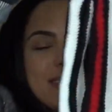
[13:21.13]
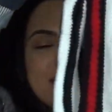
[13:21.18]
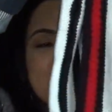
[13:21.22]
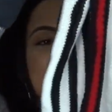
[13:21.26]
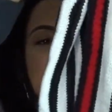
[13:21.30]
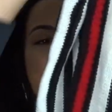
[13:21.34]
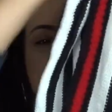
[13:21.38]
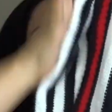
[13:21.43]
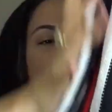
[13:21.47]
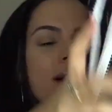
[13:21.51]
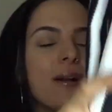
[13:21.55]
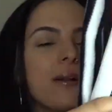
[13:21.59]
It's
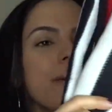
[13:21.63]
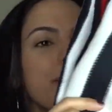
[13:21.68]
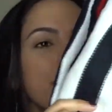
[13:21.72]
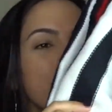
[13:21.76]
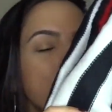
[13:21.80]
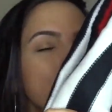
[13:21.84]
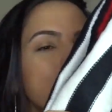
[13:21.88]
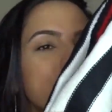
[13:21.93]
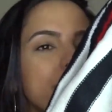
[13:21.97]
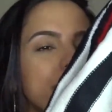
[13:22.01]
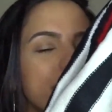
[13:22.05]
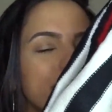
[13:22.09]
long.
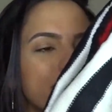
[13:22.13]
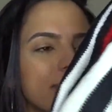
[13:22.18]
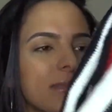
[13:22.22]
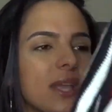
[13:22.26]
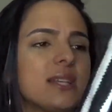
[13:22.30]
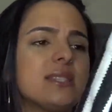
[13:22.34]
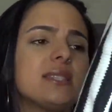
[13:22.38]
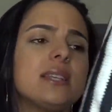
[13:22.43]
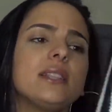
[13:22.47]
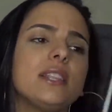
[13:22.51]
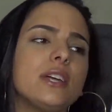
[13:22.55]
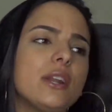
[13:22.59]

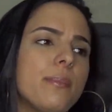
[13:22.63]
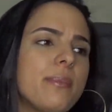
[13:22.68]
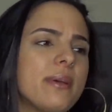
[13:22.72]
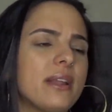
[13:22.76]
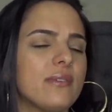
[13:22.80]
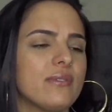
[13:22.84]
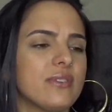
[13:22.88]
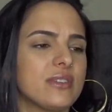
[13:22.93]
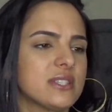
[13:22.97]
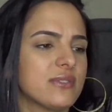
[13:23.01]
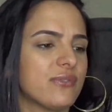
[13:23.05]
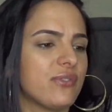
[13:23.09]
Has a little bit
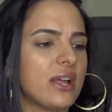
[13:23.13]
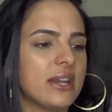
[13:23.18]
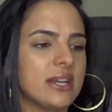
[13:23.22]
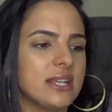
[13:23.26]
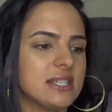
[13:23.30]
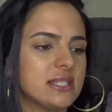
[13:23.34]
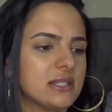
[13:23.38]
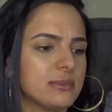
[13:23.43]
of a funny